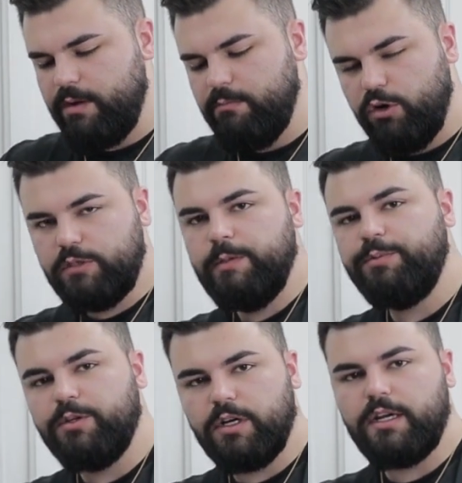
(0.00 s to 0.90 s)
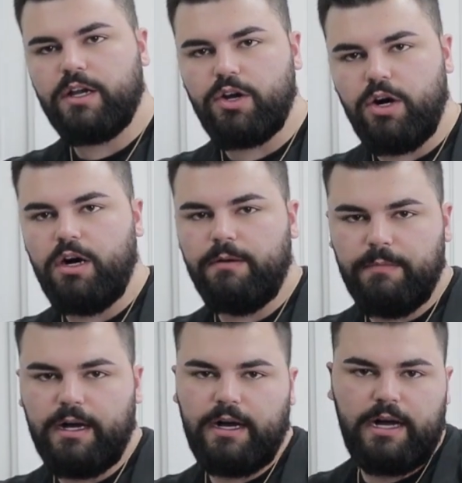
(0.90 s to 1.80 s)
what most people are gonna call
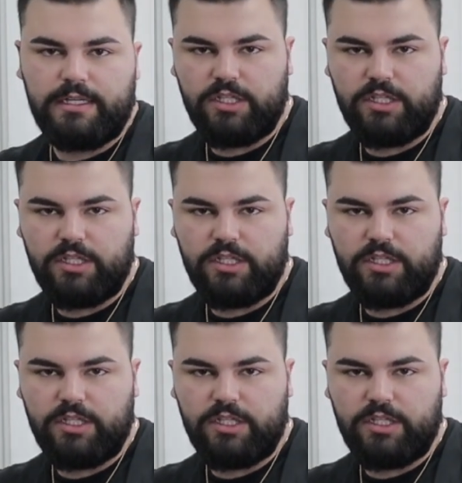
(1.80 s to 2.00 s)
a